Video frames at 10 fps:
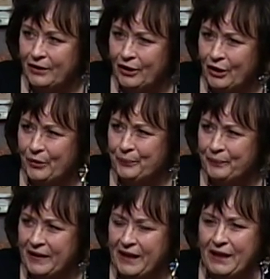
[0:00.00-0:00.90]
You know,
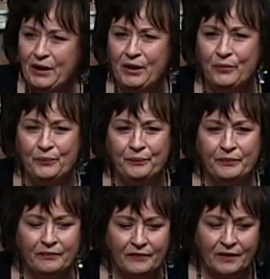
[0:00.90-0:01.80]
He
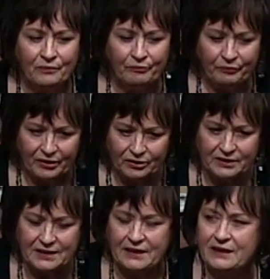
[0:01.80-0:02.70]

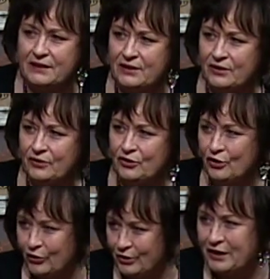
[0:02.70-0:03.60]
builds His
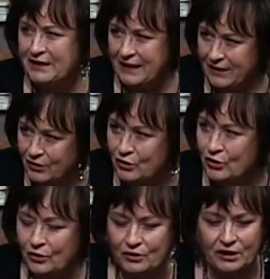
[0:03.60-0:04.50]
church, it's His
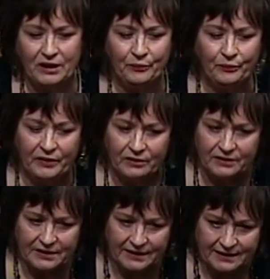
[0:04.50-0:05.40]
church. He
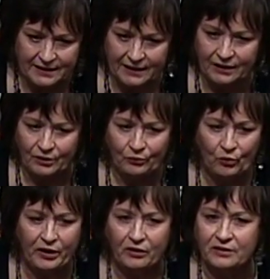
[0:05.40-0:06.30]
builds His kingdom.
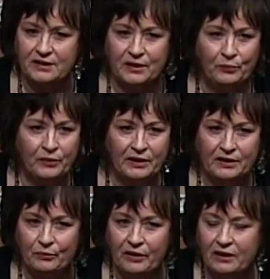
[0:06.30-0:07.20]
We are simply
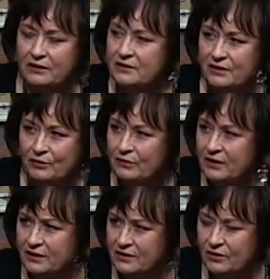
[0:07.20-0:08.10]
to be consumed in
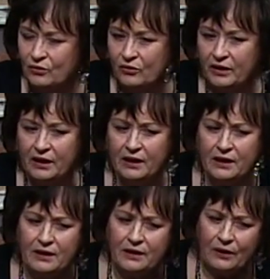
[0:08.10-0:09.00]
His glory.
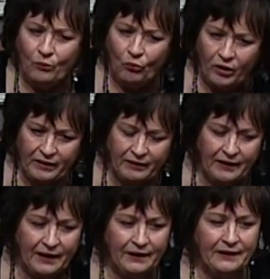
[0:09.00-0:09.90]
One
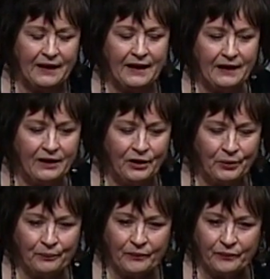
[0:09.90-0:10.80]
thing that
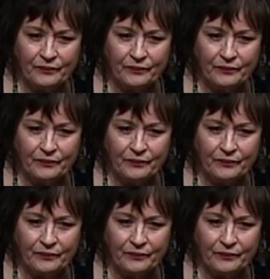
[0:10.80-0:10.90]
um,